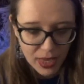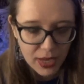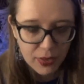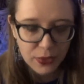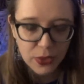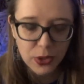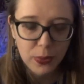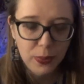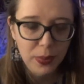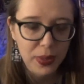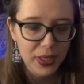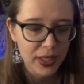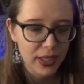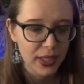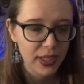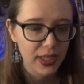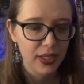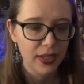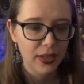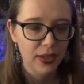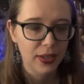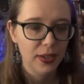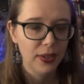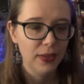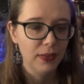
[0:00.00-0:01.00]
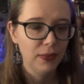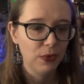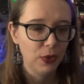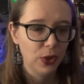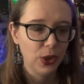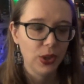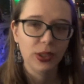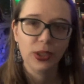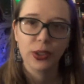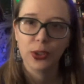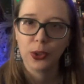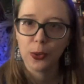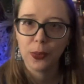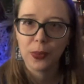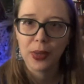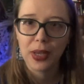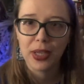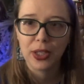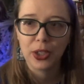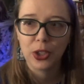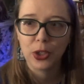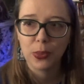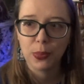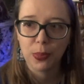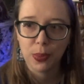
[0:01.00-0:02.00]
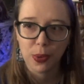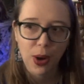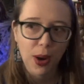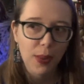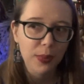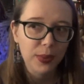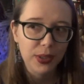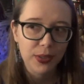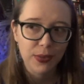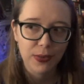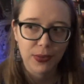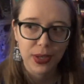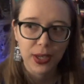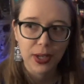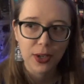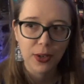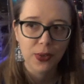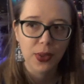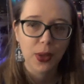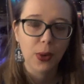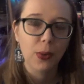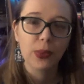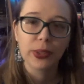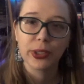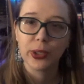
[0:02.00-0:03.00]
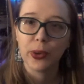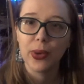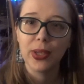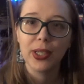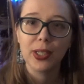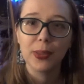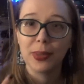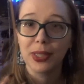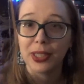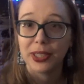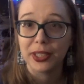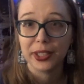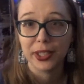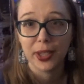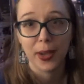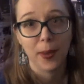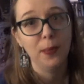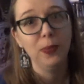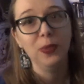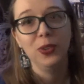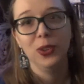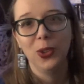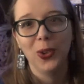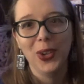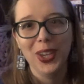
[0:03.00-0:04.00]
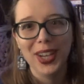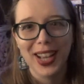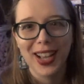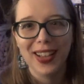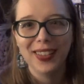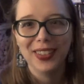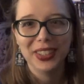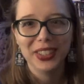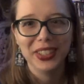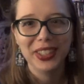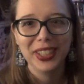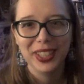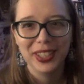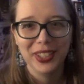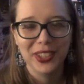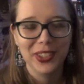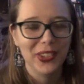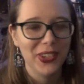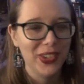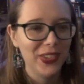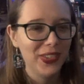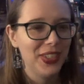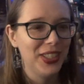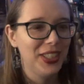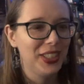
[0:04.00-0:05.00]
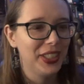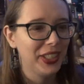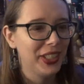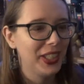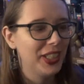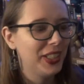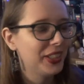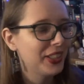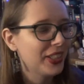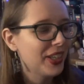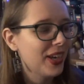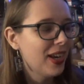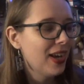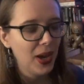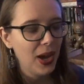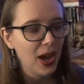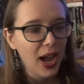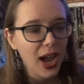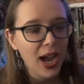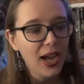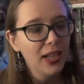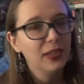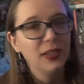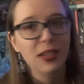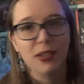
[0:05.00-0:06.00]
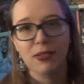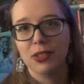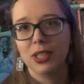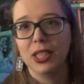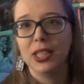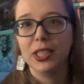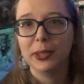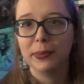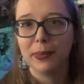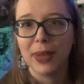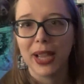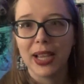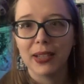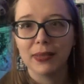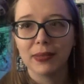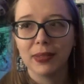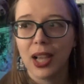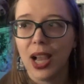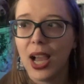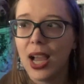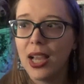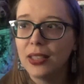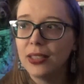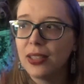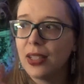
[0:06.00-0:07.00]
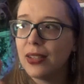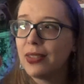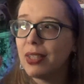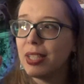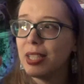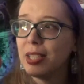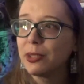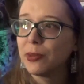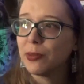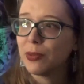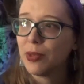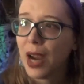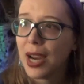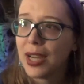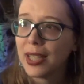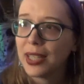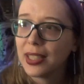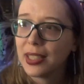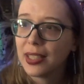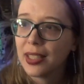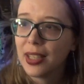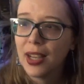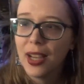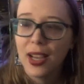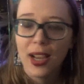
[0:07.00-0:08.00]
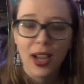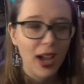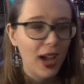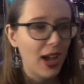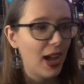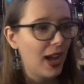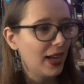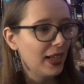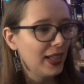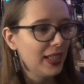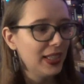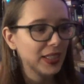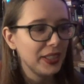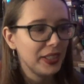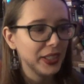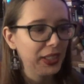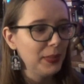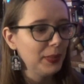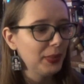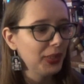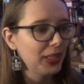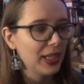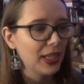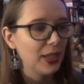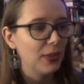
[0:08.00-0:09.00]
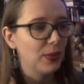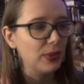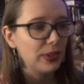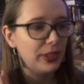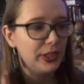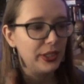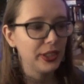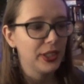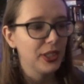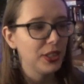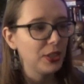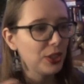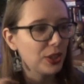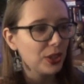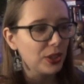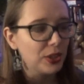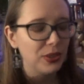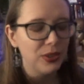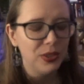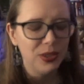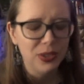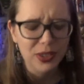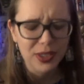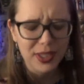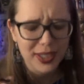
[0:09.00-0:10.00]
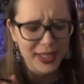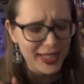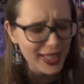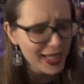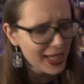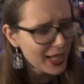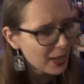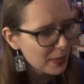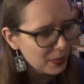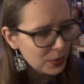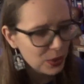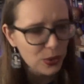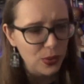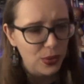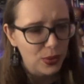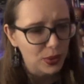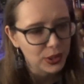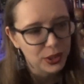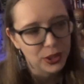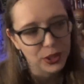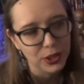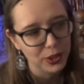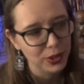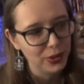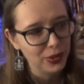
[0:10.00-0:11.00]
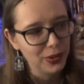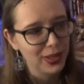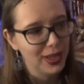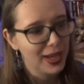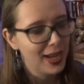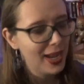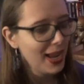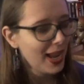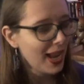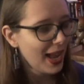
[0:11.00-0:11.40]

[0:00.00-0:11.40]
If you've been here for a little bit, you probably figure there was going to be some Lloyd Alexander on this list. I love this man. I love his writing. He seemed like he was such a damn cool dude.